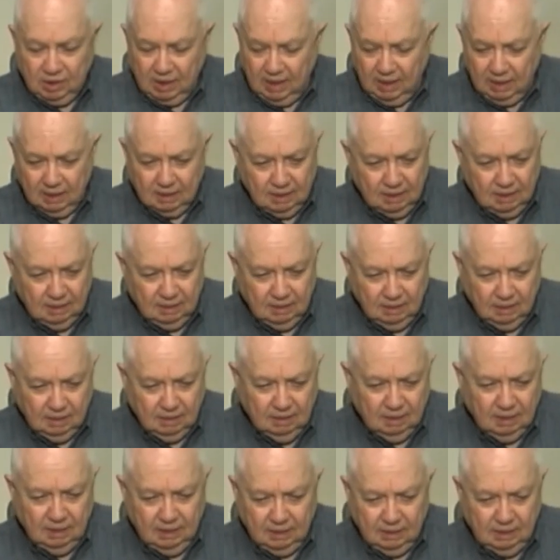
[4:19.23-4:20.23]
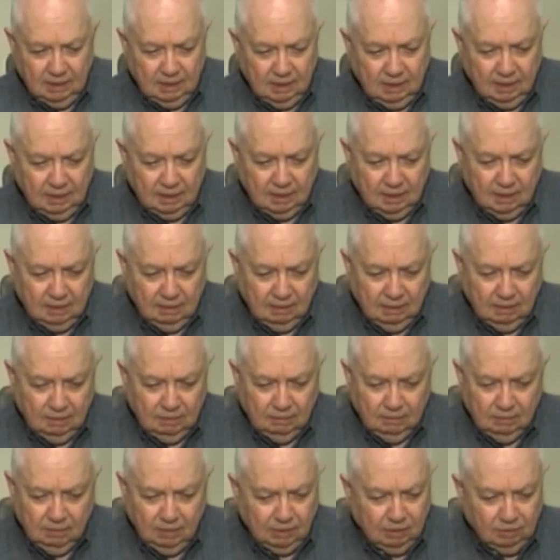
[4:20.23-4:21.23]
And what are the treatments for
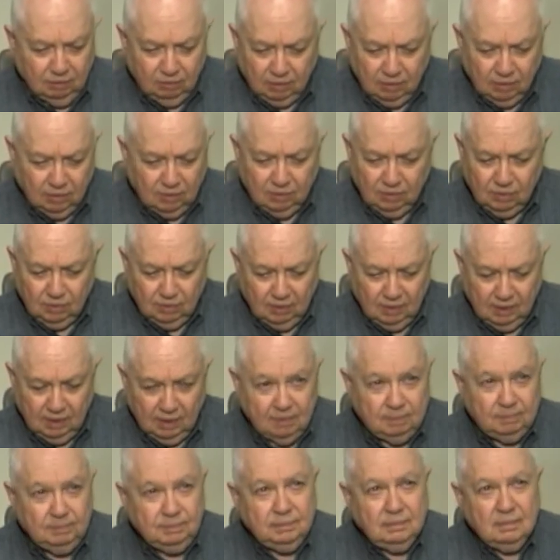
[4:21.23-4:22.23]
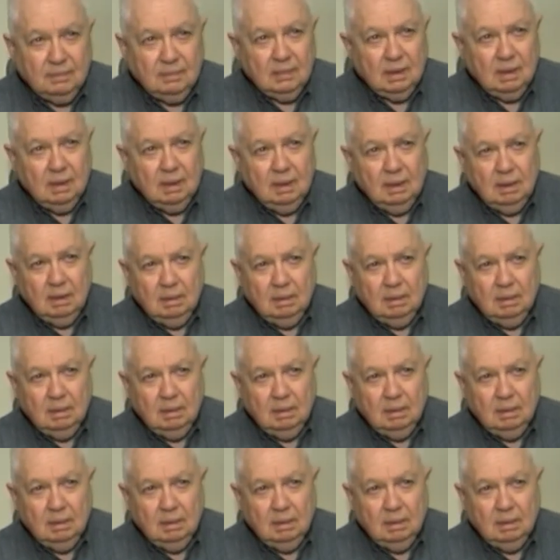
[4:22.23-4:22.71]
diabetic retinopathy?